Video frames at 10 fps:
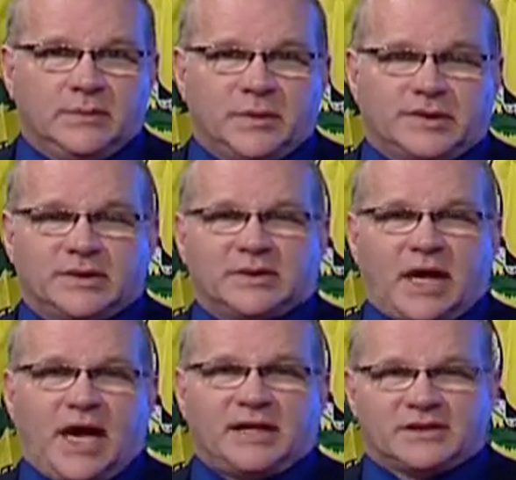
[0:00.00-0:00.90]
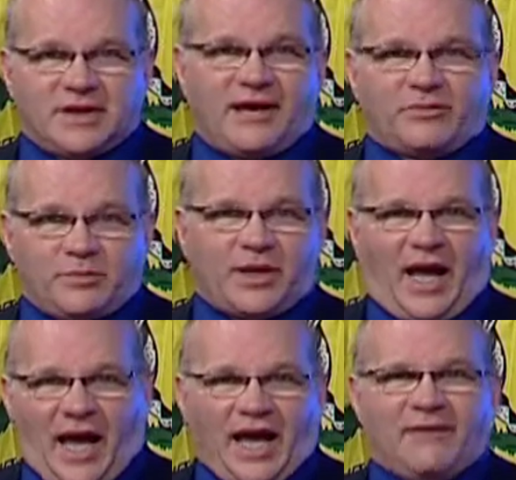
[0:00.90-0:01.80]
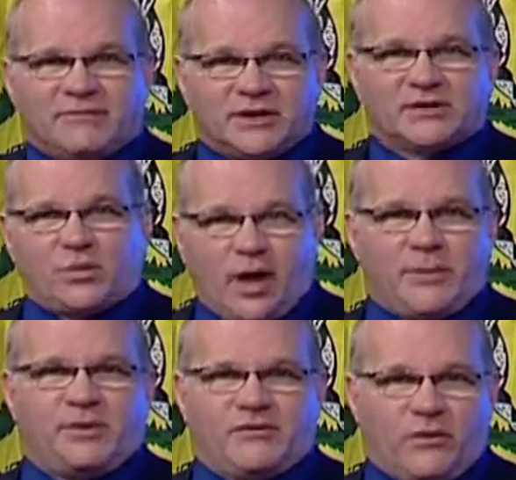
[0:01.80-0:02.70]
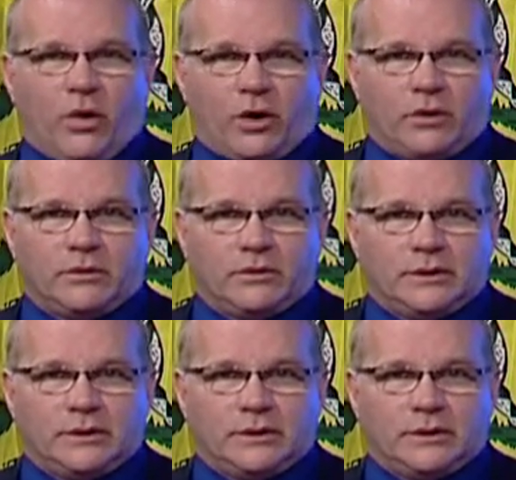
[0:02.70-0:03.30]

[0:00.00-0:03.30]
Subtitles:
But this guy has never behaved this way before.